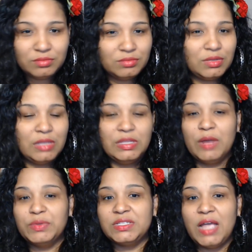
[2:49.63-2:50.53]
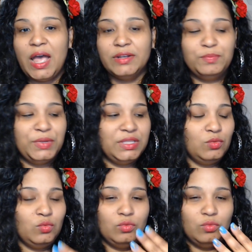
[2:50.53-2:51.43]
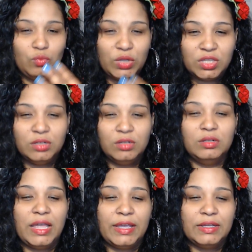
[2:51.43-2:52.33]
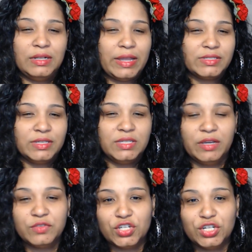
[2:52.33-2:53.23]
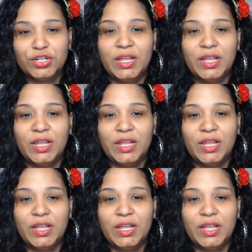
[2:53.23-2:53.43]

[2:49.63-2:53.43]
and then I was sad. But with the like less intake of sugar,